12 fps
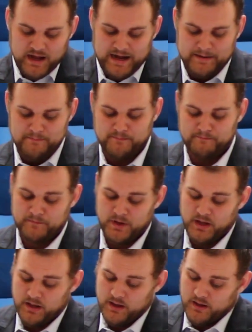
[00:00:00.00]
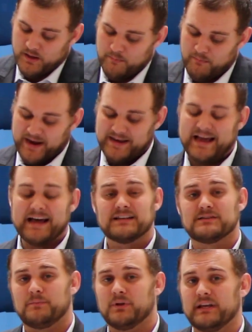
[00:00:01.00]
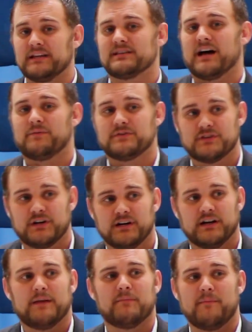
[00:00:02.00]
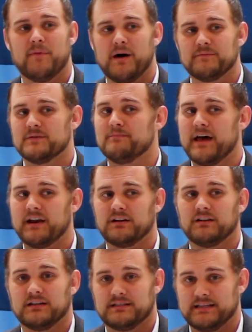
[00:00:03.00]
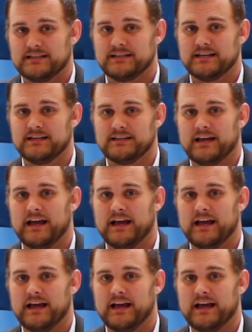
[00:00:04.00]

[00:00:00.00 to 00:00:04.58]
Um, my dad is a police officer and my mom's a medical assistant.